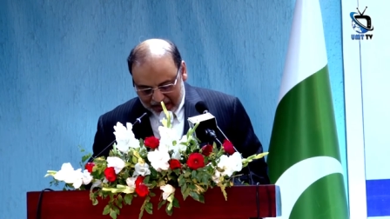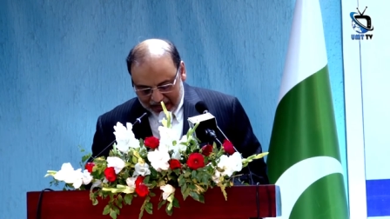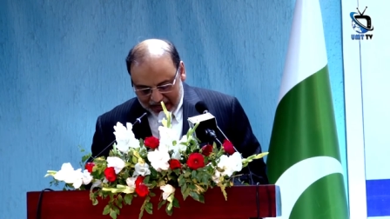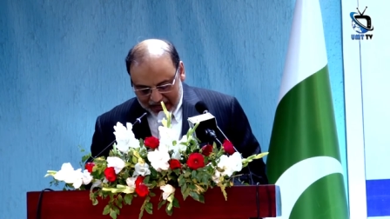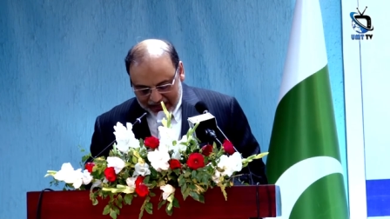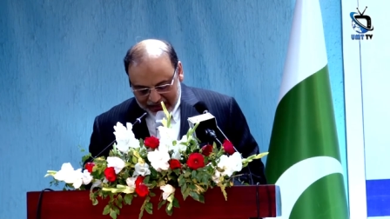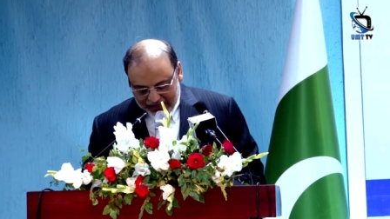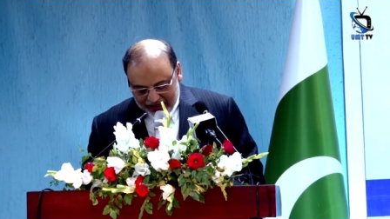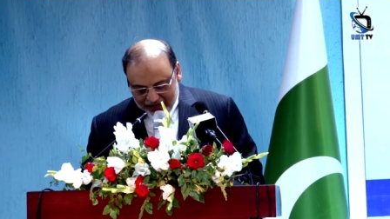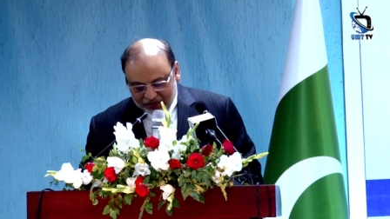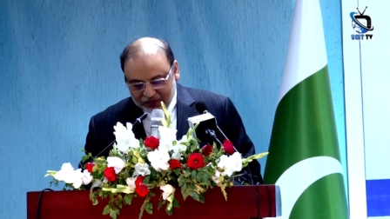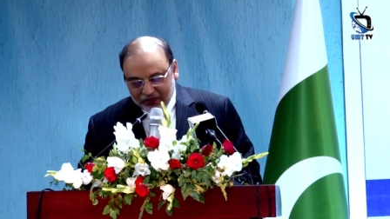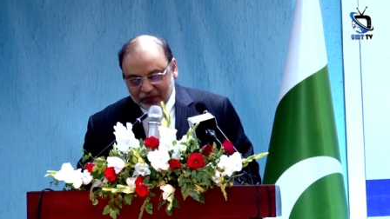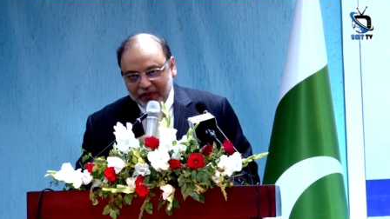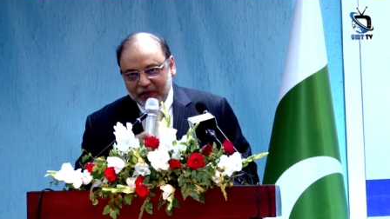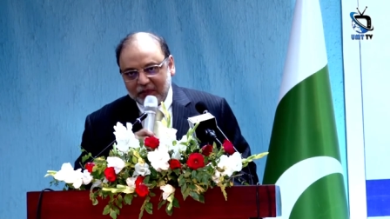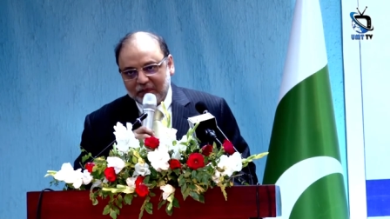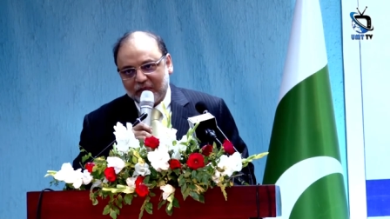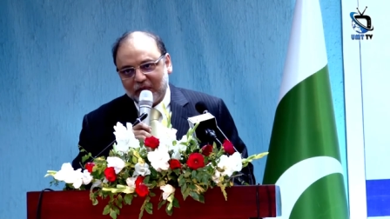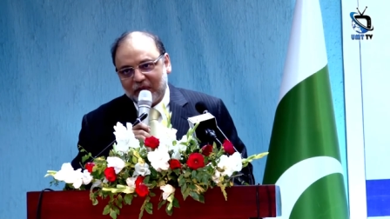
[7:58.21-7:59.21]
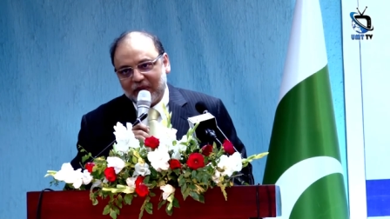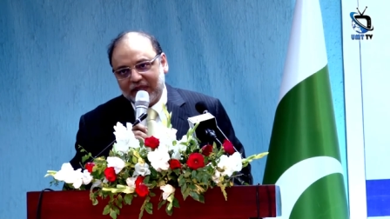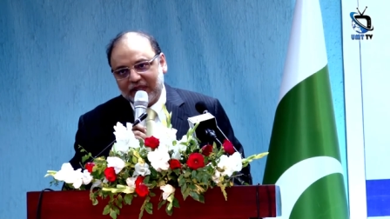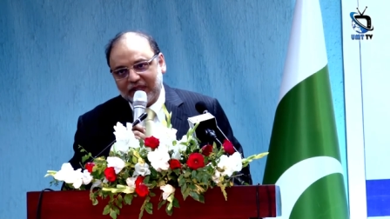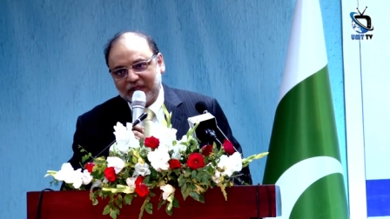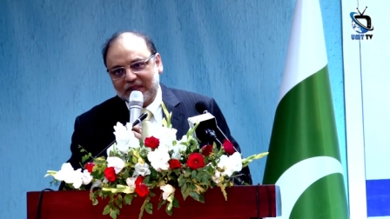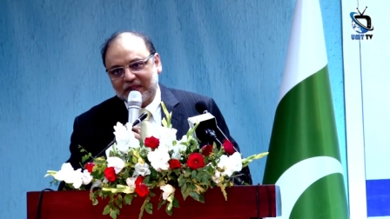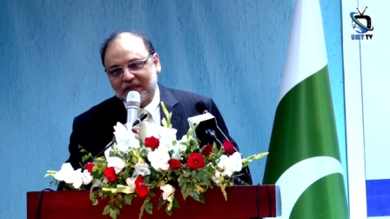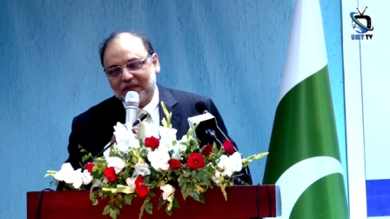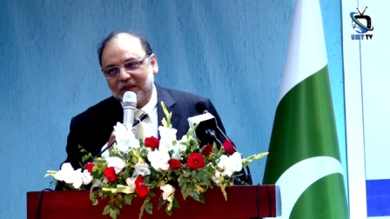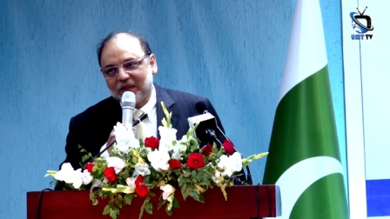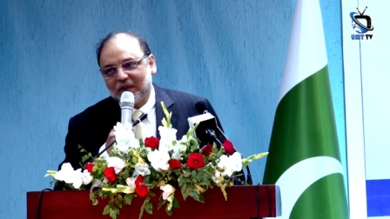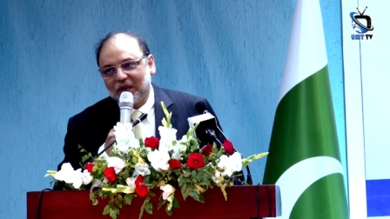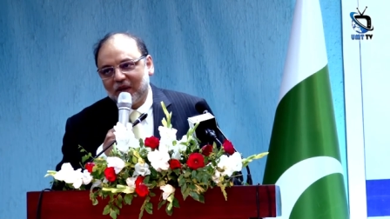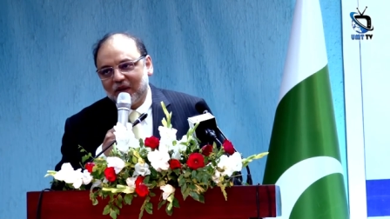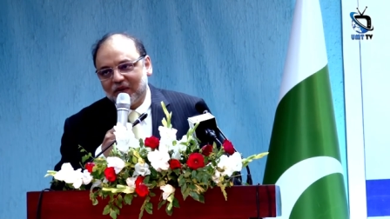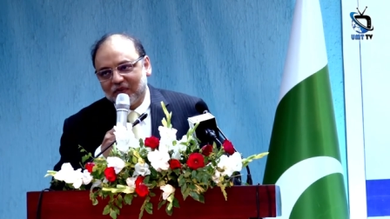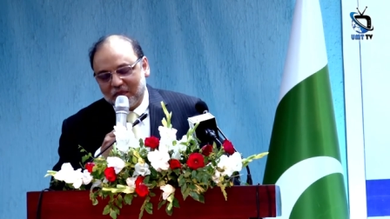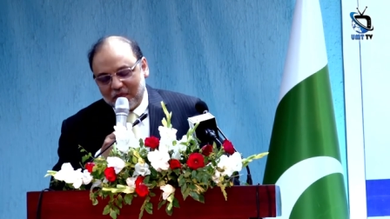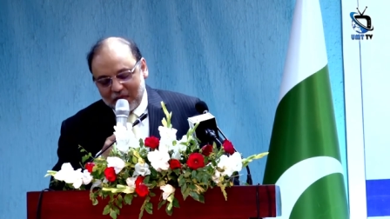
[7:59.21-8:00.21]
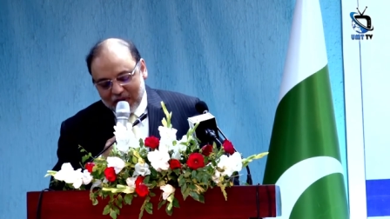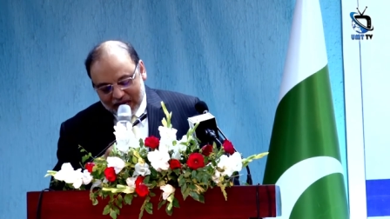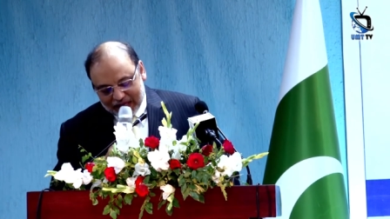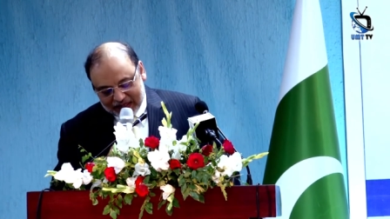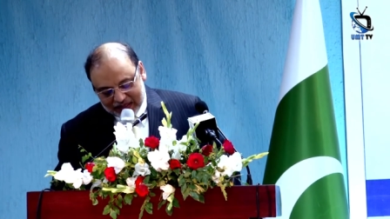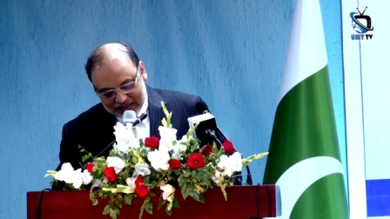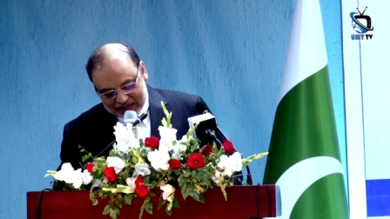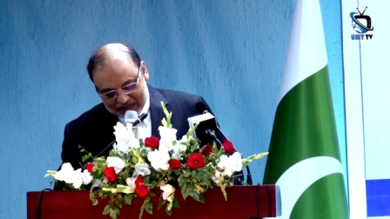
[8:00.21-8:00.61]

at every point of my